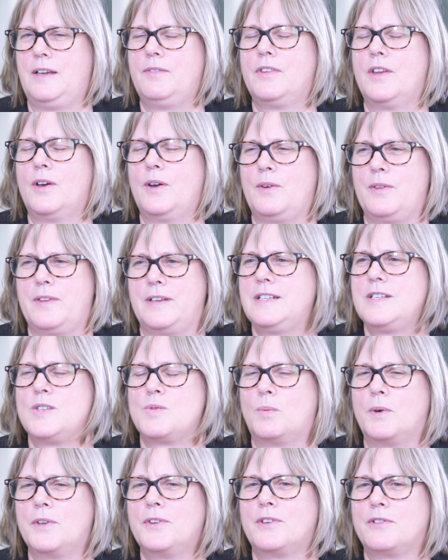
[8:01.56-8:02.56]
even though it
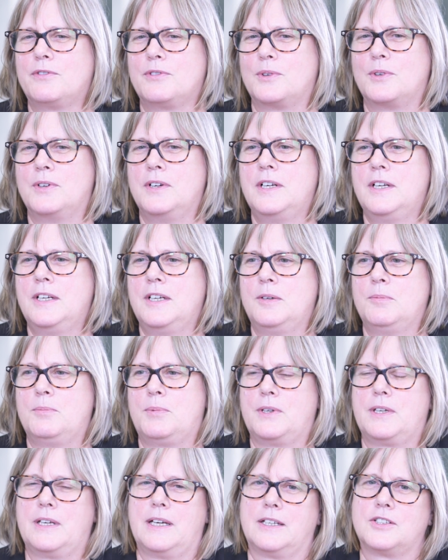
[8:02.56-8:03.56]
is wonderful,
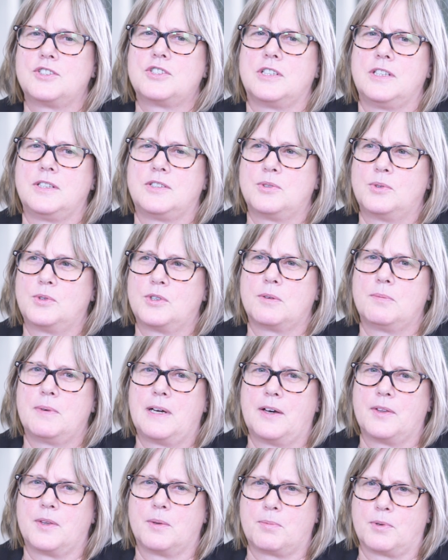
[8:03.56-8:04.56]
but actually talk
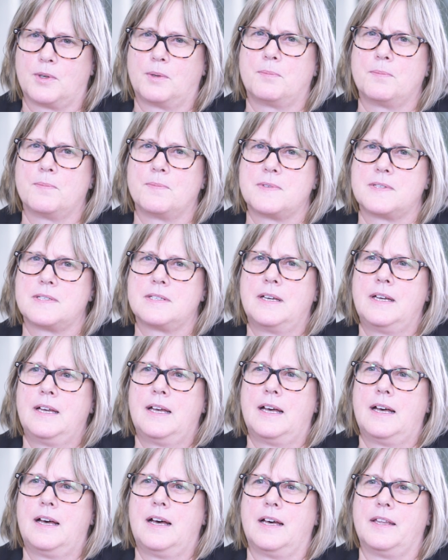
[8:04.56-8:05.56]
about the problems
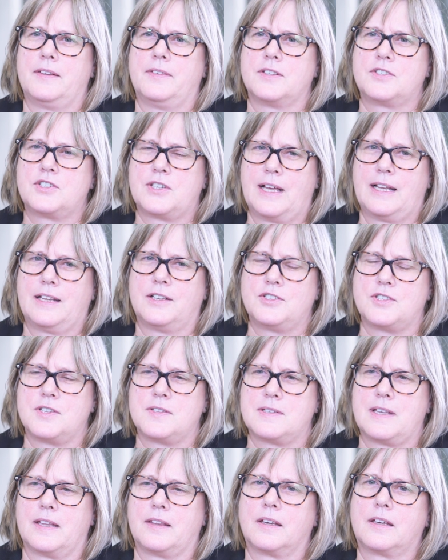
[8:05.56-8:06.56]
and the
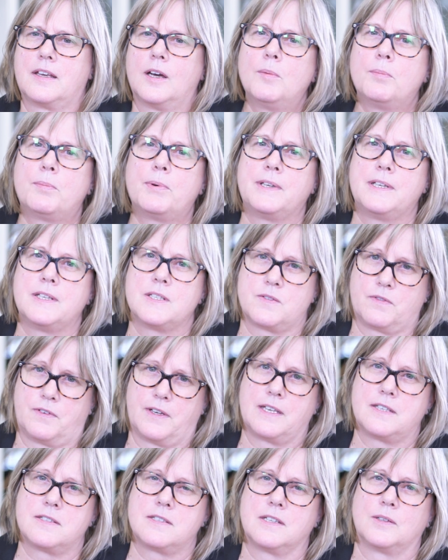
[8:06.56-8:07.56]
challenges that the company is
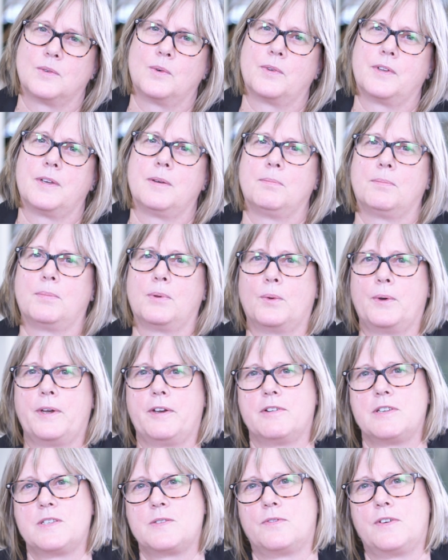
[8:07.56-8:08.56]
facing, or the
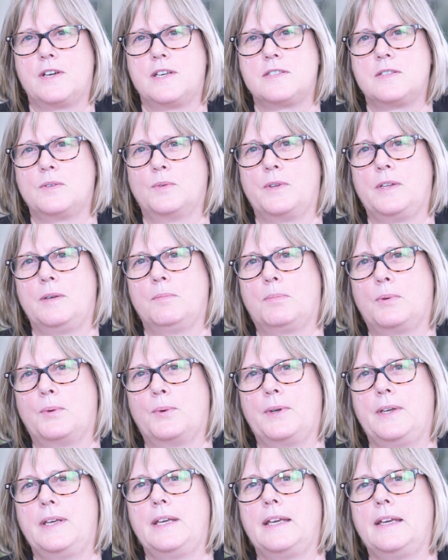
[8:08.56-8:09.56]
employer is facing, or the
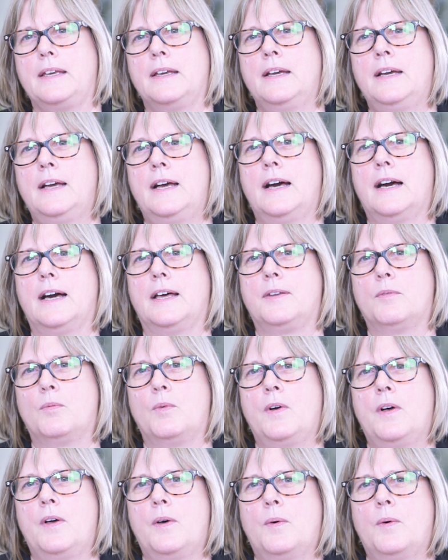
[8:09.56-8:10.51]
employee, and